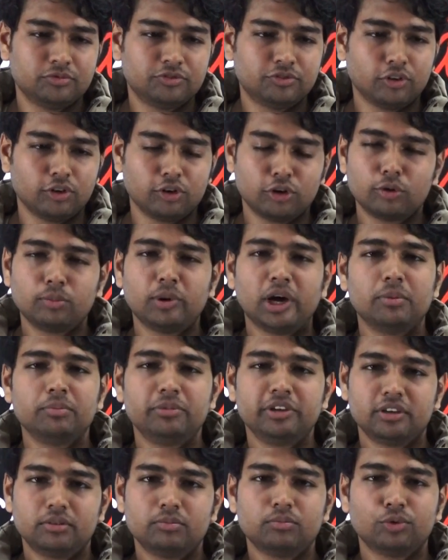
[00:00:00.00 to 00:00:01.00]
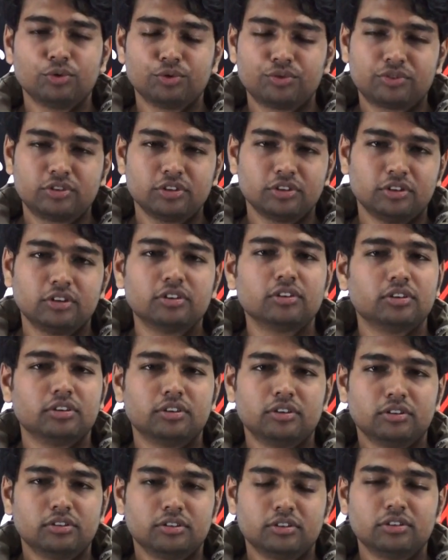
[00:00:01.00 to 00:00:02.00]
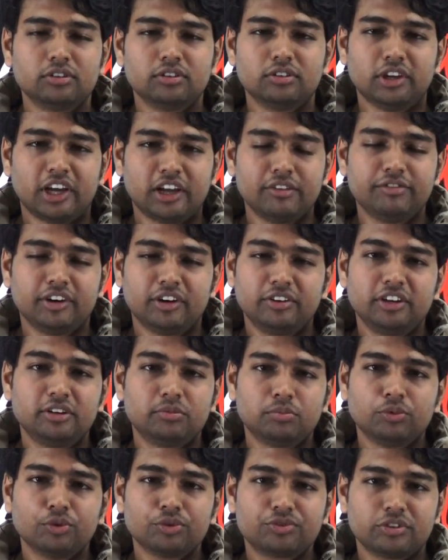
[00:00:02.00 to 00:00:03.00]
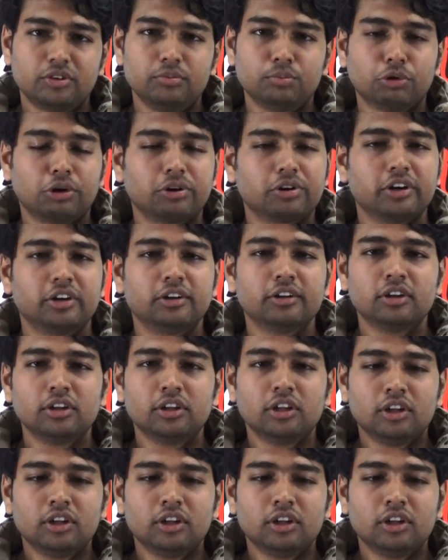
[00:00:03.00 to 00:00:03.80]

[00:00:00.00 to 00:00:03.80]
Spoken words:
followed by me, and most I found it most important.